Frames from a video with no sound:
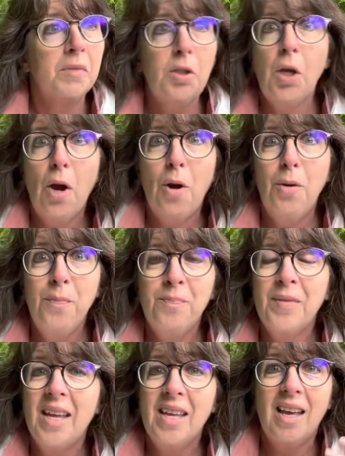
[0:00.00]
So
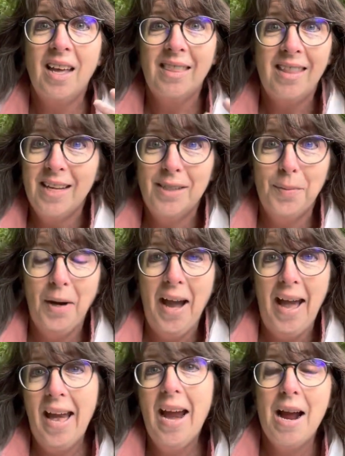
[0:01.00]
that's where I
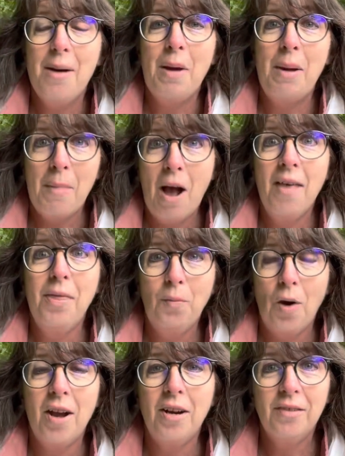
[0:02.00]
am. I'm on the
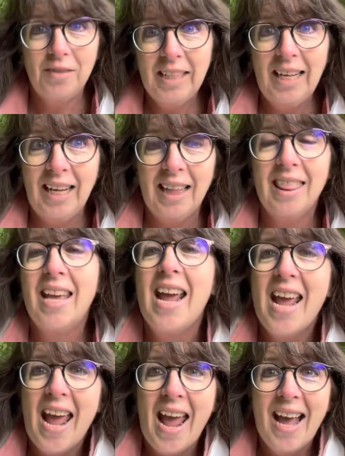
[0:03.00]
Water of Leith
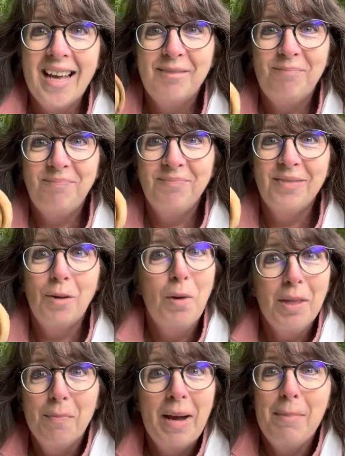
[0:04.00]

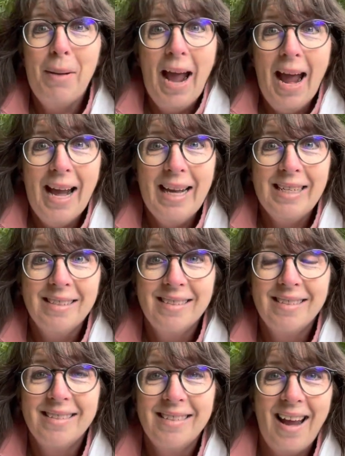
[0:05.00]
with my pies,
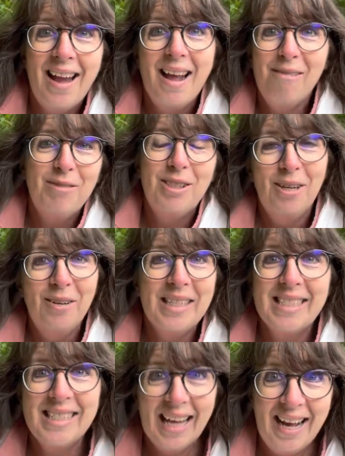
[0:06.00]
and I'm so
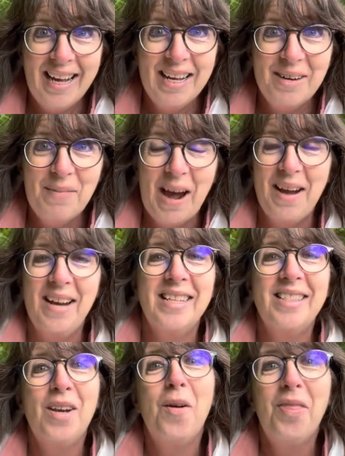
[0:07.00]
excited about it.
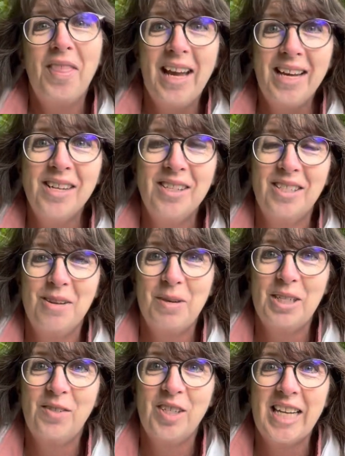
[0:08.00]
So thank you so
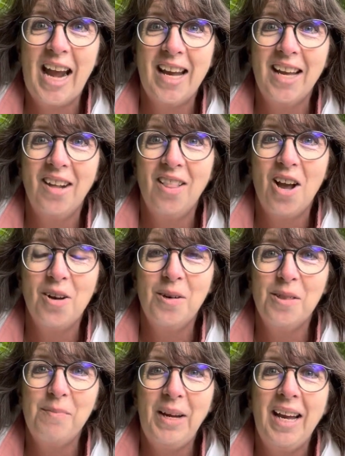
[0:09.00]
much for tagging along
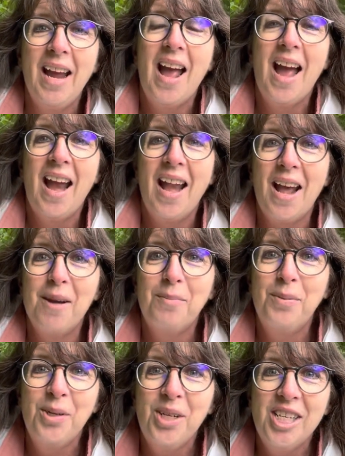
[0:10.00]
with me, and I
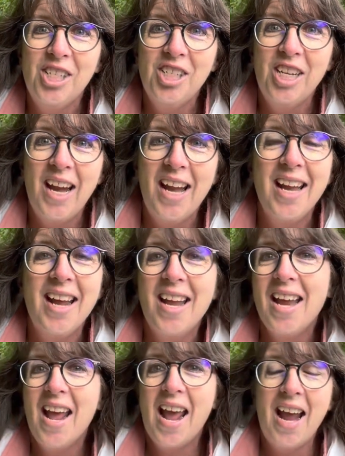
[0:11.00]
appreciate it.
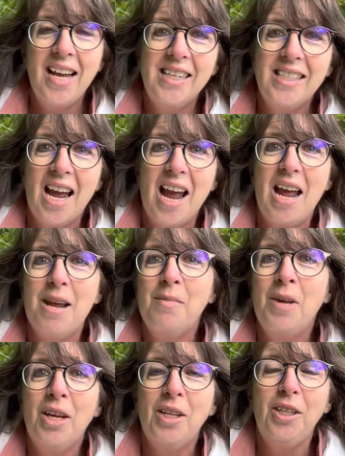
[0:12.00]
Anytime
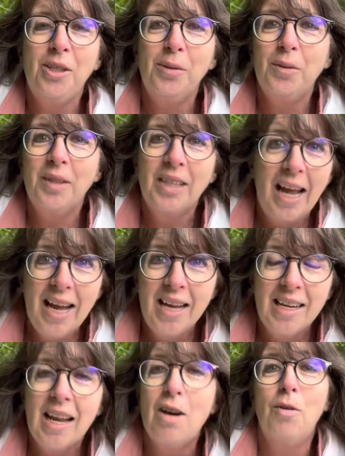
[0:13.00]
you like
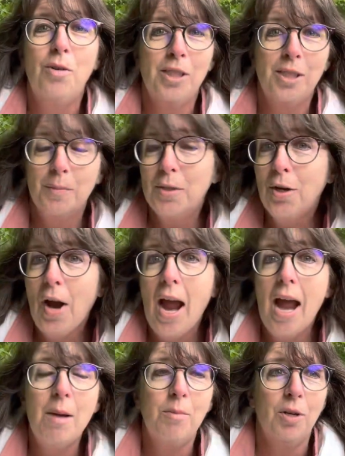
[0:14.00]
or
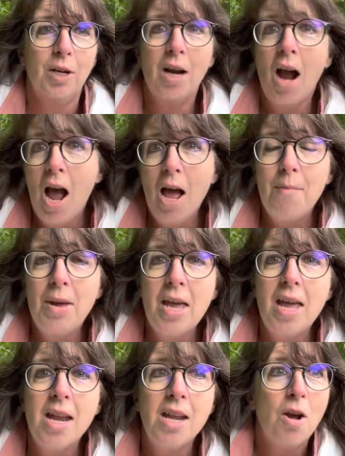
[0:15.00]
subscribe or
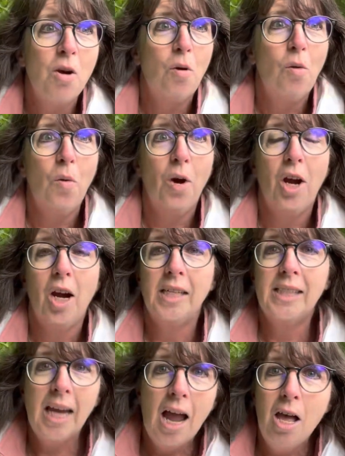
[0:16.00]
comment or
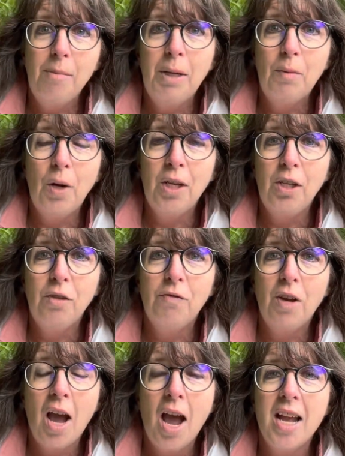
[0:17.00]
tell me what you've
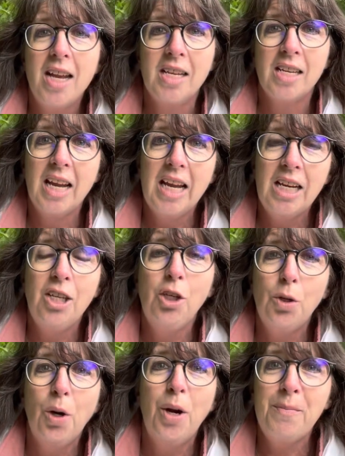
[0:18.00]
got in
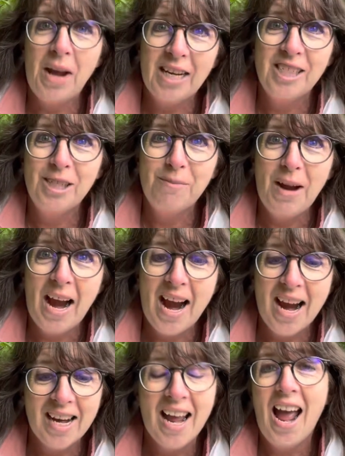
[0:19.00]
your magic
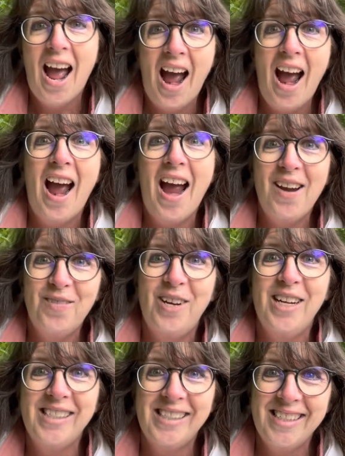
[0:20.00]
bag, I
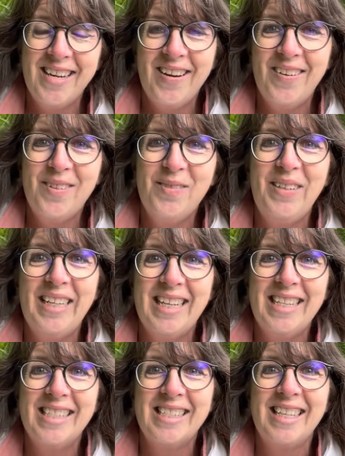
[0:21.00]
want to know
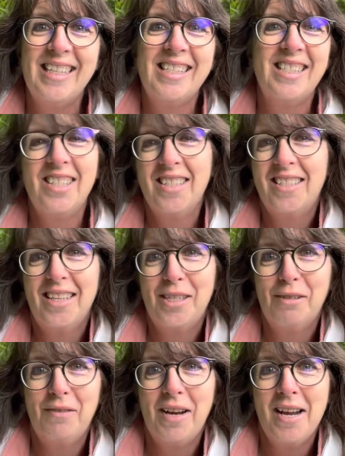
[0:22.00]
because it's just such
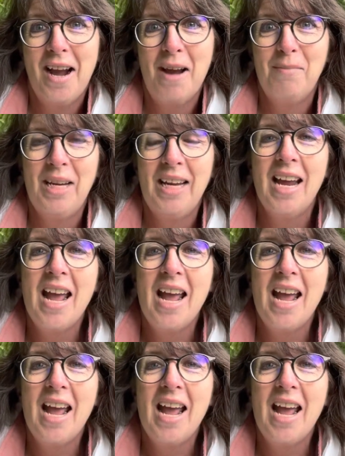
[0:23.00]
a fun hobby,